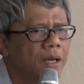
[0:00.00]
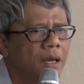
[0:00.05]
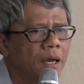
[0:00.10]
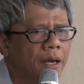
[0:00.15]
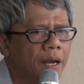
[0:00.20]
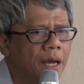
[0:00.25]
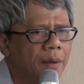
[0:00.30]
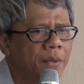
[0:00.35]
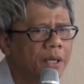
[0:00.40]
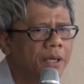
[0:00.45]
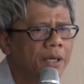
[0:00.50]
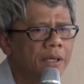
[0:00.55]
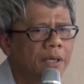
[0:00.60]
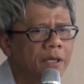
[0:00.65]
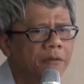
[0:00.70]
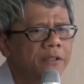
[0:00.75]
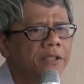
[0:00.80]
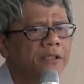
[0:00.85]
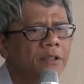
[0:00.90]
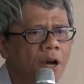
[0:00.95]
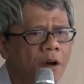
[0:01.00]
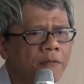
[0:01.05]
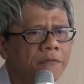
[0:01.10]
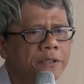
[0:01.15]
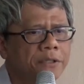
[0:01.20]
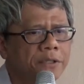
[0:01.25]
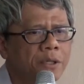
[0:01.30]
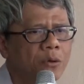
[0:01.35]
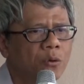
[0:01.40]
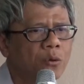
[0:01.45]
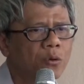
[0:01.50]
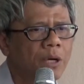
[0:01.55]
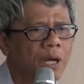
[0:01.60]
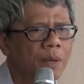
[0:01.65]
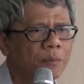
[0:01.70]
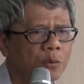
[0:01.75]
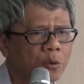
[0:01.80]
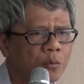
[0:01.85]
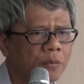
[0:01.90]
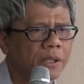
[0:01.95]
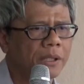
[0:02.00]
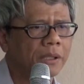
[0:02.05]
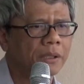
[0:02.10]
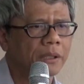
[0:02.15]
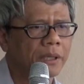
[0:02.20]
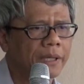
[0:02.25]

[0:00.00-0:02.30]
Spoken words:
and I made a deal with the official who come to me.